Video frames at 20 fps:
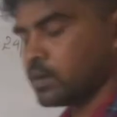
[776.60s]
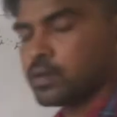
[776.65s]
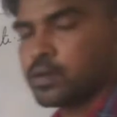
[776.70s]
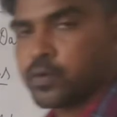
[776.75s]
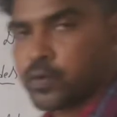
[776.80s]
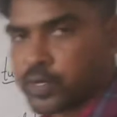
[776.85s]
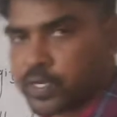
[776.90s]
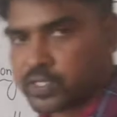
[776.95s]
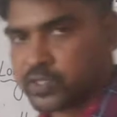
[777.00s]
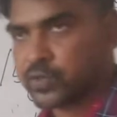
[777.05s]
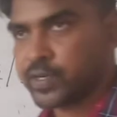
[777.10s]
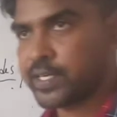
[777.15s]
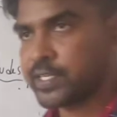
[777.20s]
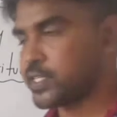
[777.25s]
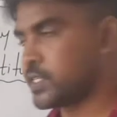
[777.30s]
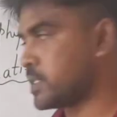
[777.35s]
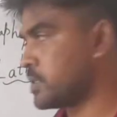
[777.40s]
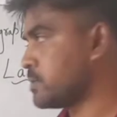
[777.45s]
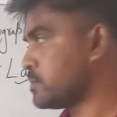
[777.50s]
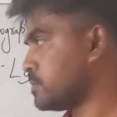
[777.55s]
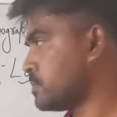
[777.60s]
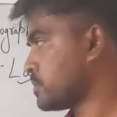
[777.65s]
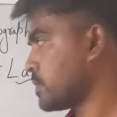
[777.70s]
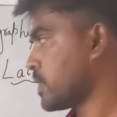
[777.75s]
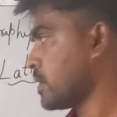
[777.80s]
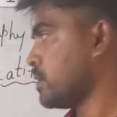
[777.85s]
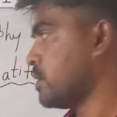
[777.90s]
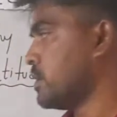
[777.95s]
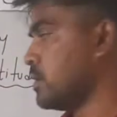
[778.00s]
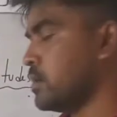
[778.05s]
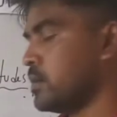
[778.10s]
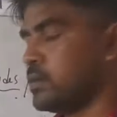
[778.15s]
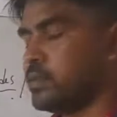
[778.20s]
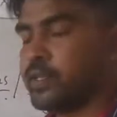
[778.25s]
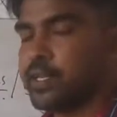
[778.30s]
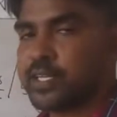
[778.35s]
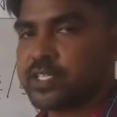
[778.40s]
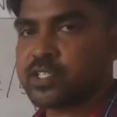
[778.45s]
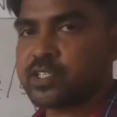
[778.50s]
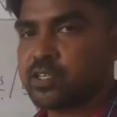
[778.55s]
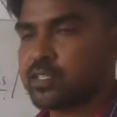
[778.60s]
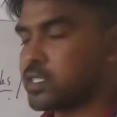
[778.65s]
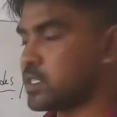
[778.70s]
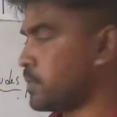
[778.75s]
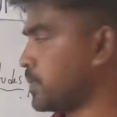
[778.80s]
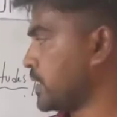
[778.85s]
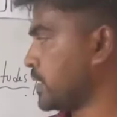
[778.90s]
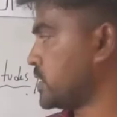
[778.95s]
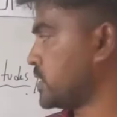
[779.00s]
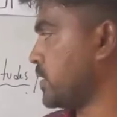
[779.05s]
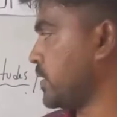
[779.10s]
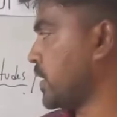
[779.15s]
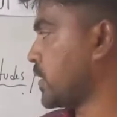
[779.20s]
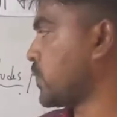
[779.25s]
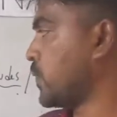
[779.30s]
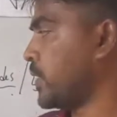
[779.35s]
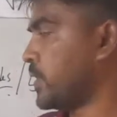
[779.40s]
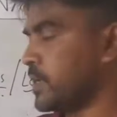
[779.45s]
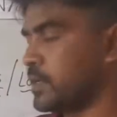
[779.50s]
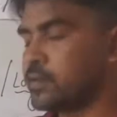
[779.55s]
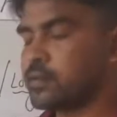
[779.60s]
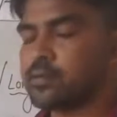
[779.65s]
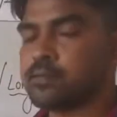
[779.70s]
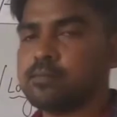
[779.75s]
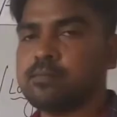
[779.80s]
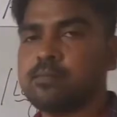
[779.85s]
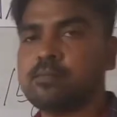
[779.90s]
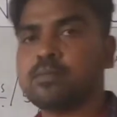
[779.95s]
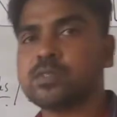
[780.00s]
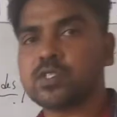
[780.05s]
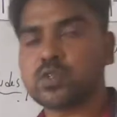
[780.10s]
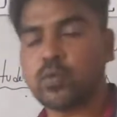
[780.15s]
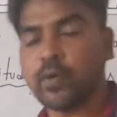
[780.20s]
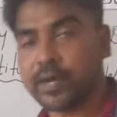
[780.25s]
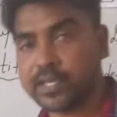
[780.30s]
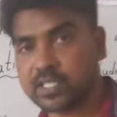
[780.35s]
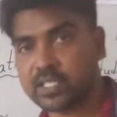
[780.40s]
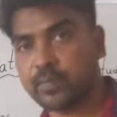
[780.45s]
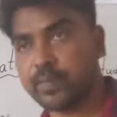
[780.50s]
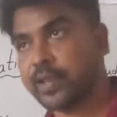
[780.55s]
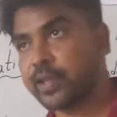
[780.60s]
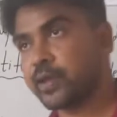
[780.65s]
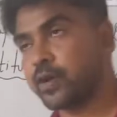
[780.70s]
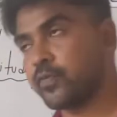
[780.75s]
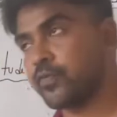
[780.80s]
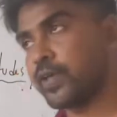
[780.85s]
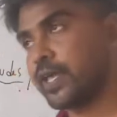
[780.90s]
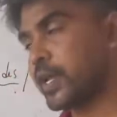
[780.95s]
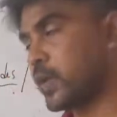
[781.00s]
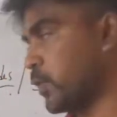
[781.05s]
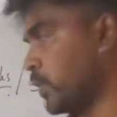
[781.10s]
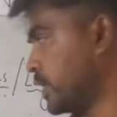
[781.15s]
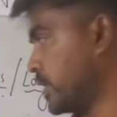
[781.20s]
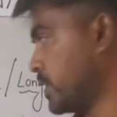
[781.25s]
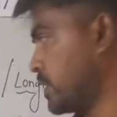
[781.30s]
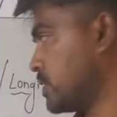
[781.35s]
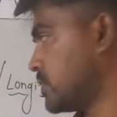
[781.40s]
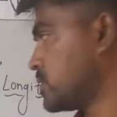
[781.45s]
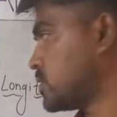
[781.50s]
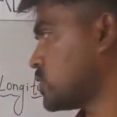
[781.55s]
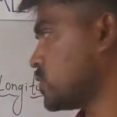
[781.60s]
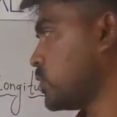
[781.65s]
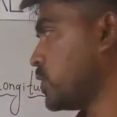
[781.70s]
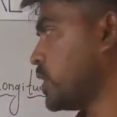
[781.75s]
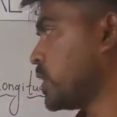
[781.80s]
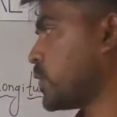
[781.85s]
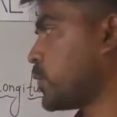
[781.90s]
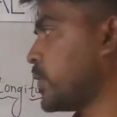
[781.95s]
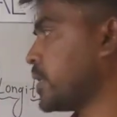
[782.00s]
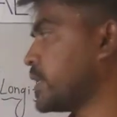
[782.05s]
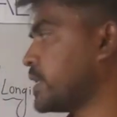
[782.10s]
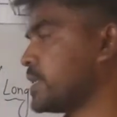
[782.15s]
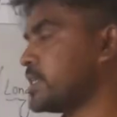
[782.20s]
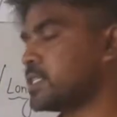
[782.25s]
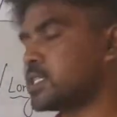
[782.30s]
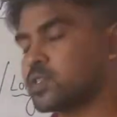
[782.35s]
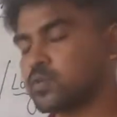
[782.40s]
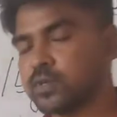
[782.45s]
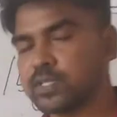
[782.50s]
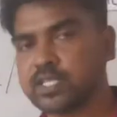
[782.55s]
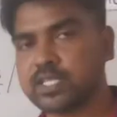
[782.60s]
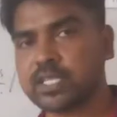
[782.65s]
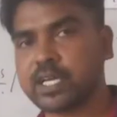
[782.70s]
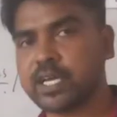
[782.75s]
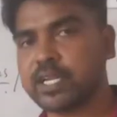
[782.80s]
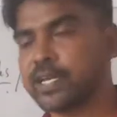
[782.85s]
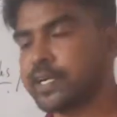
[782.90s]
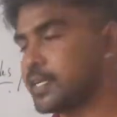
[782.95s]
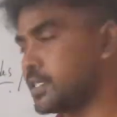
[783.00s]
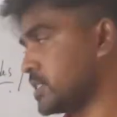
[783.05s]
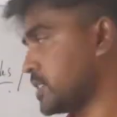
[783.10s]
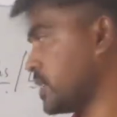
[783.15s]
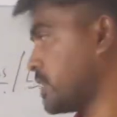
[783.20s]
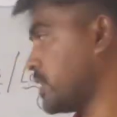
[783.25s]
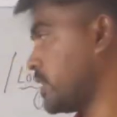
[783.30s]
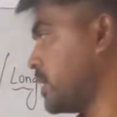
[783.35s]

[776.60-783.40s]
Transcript: Okay, students, the next concept is the equator. So what is the meaning of equator? So equator is, once again, it is an